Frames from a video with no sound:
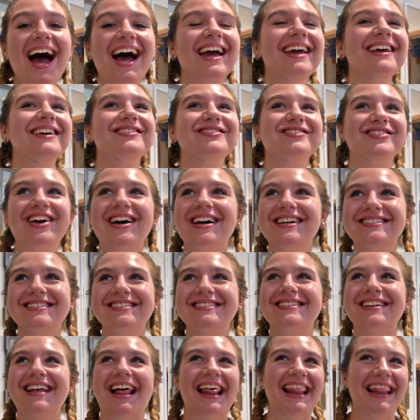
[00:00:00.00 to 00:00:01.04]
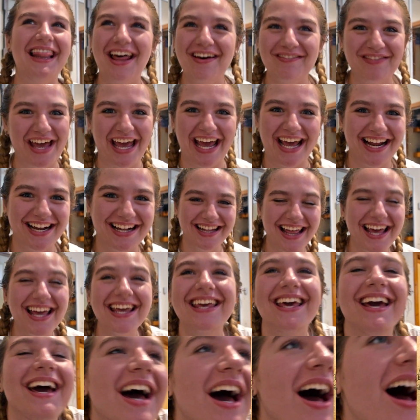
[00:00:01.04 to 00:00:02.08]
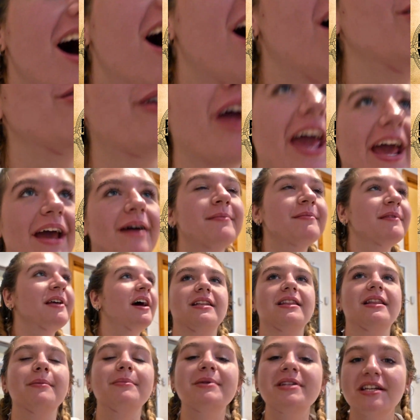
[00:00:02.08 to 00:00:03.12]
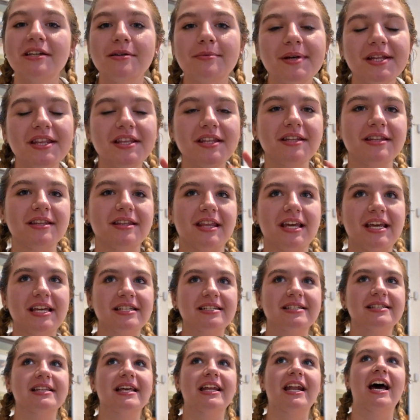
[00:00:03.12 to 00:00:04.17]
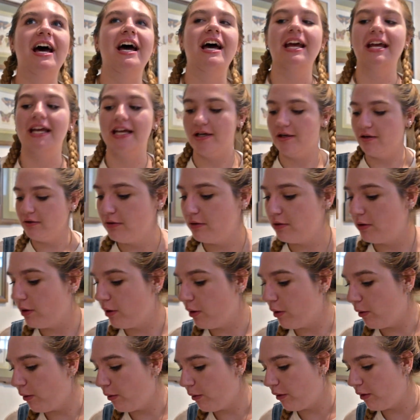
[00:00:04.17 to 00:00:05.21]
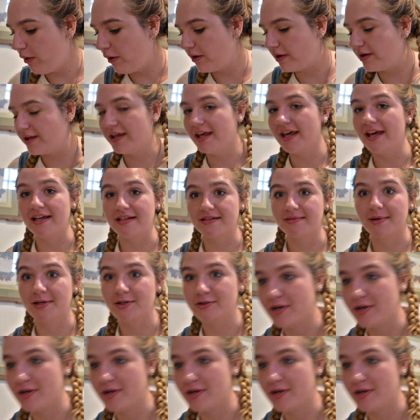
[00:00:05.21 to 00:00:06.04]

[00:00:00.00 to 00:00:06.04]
I just love it. Like, okay, let me tell you about the things that I kicked my